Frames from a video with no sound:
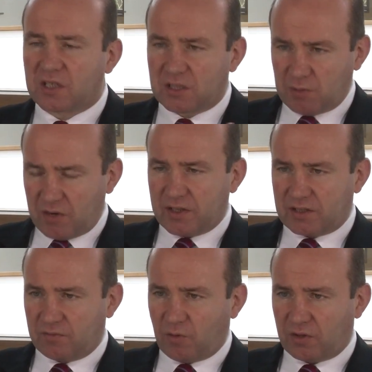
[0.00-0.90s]
the
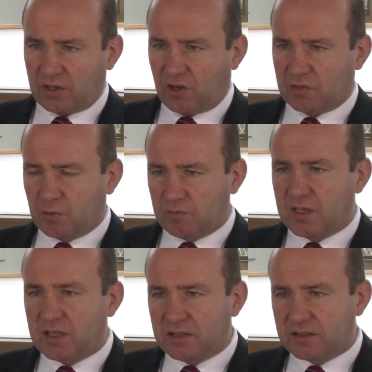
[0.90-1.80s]
spirit of what the gospel
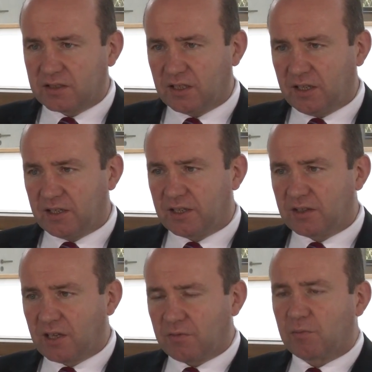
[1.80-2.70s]
means
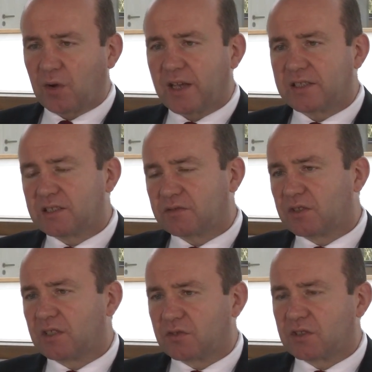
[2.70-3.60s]
in given places
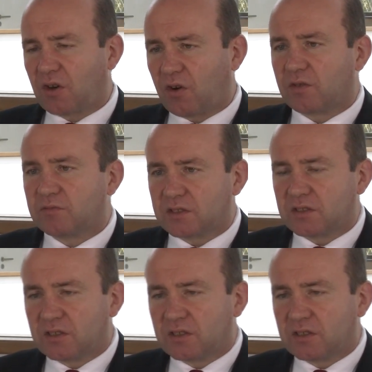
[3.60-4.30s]
for given times.